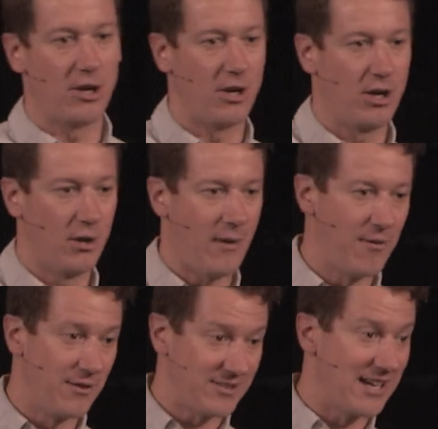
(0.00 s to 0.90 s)
uh,
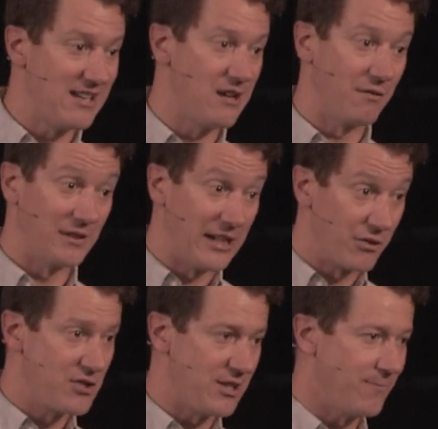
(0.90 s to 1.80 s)
around this idea of
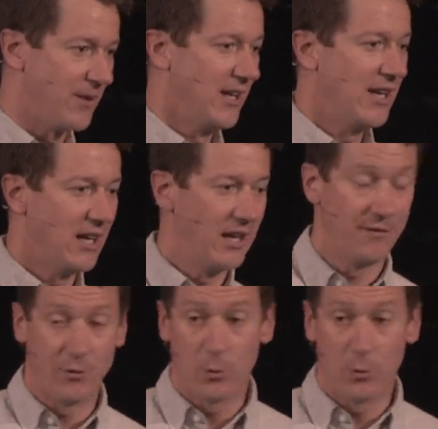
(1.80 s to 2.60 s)
liturgy. Uh, if you